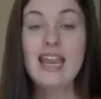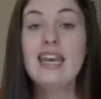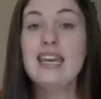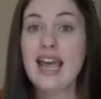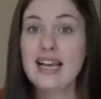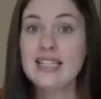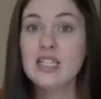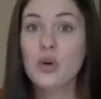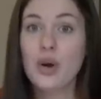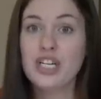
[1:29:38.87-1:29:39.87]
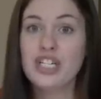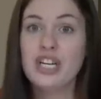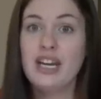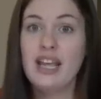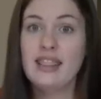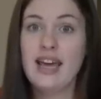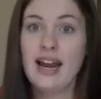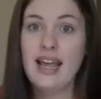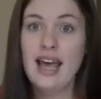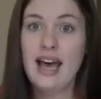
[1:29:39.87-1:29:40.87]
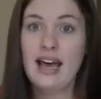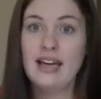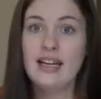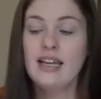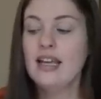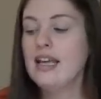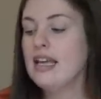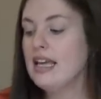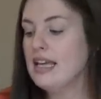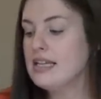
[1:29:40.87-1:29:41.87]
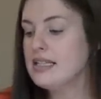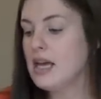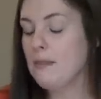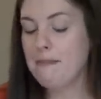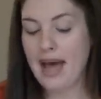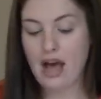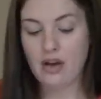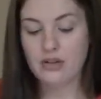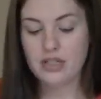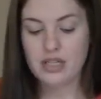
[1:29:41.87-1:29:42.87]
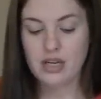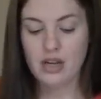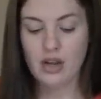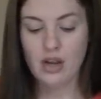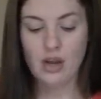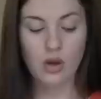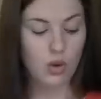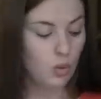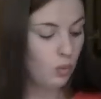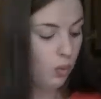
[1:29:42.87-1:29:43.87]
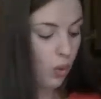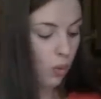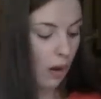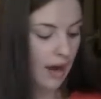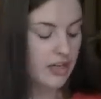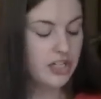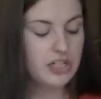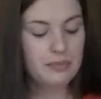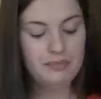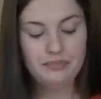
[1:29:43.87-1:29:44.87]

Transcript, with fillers: Next question that I had is about wool wash.